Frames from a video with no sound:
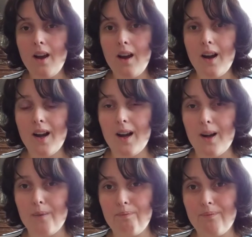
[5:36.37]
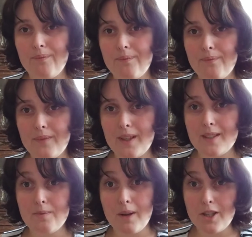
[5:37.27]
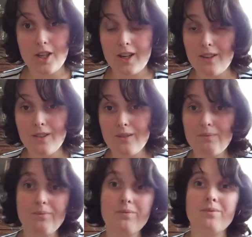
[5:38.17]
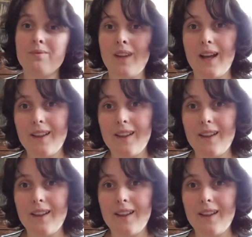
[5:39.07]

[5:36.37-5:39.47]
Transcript: It's my channel. I like what I like.